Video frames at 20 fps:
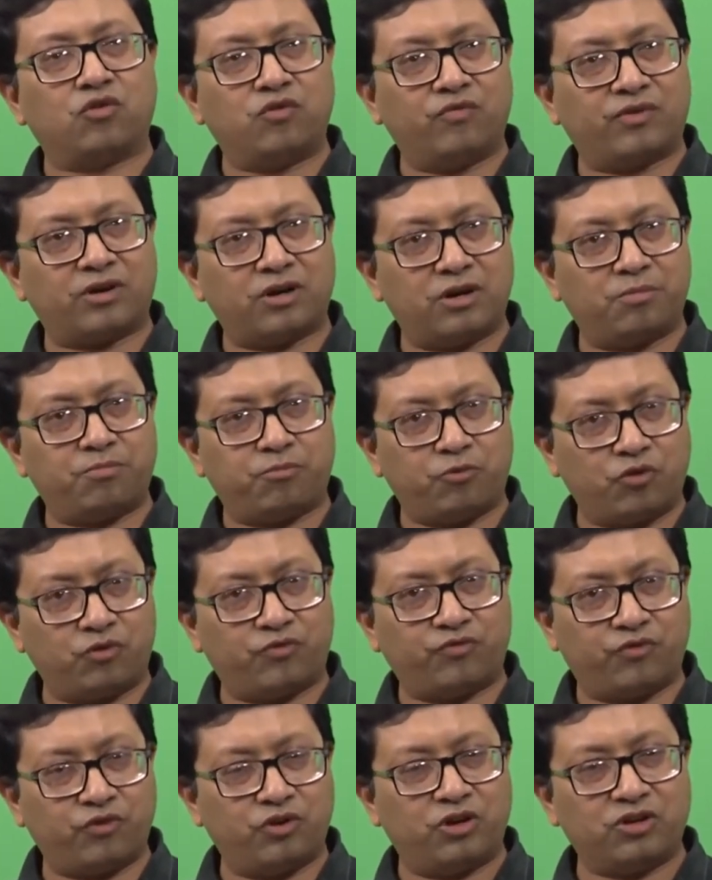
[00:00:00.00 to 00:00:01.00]
overall
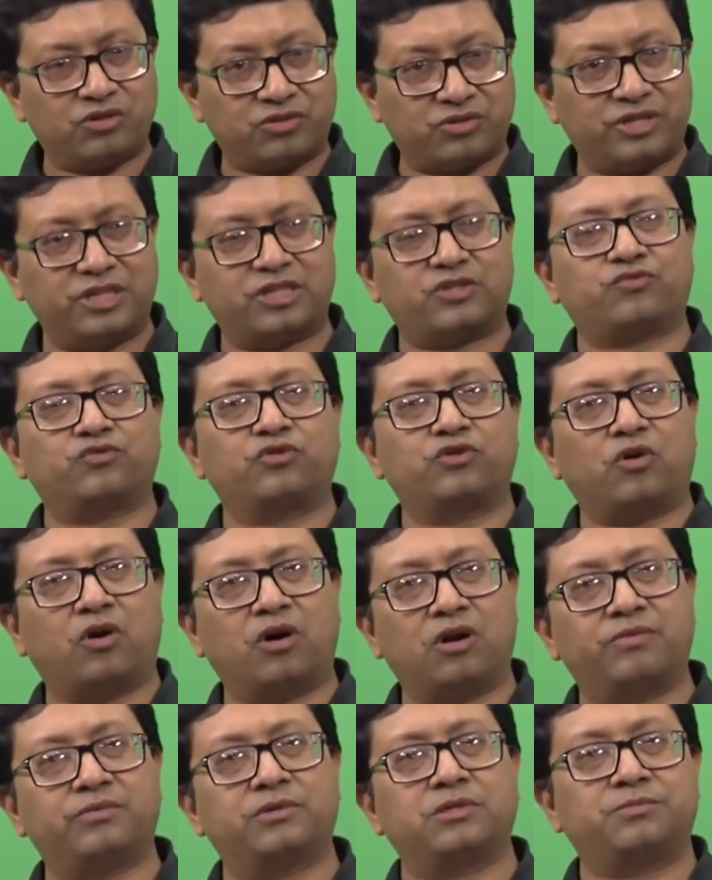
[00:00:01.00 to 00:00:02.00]
portfolio's risk would
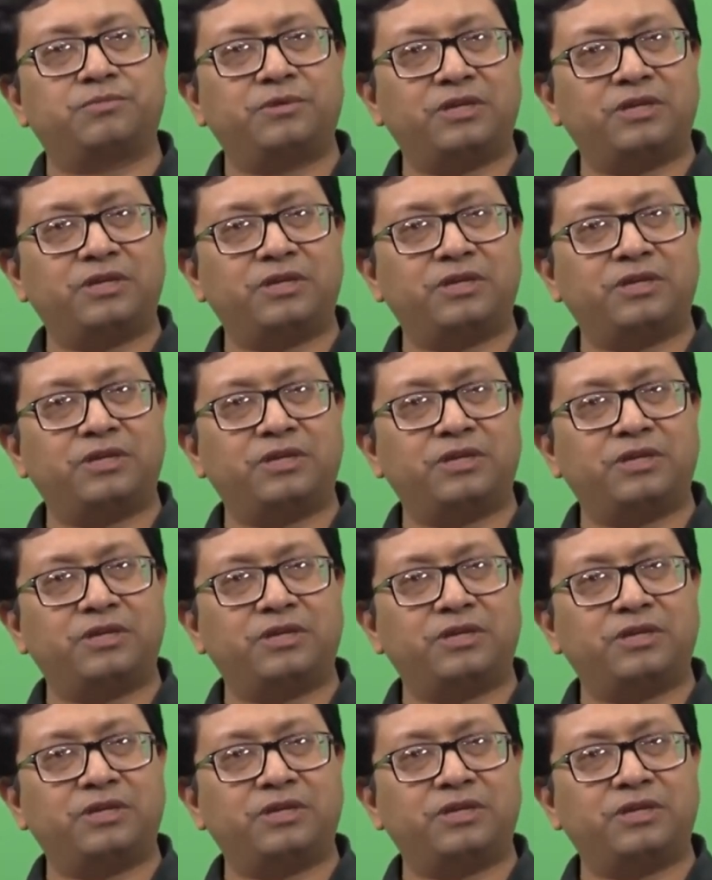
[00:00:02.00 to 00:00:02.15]
always